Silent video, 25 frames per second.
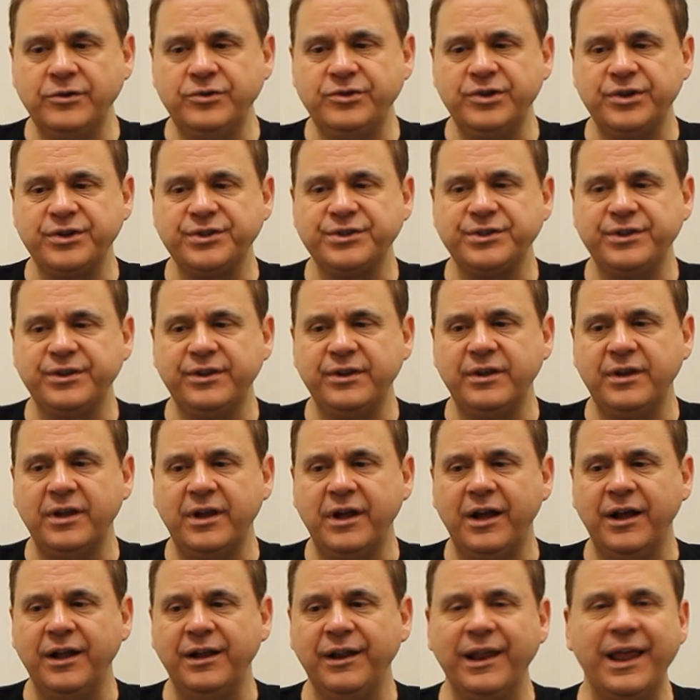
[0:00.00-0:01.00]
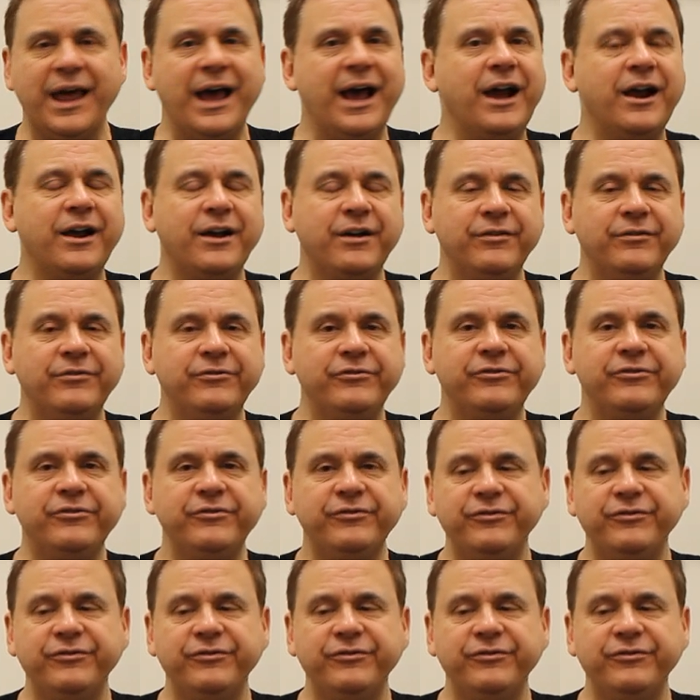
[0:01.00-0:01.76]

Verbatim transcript: Just a lack of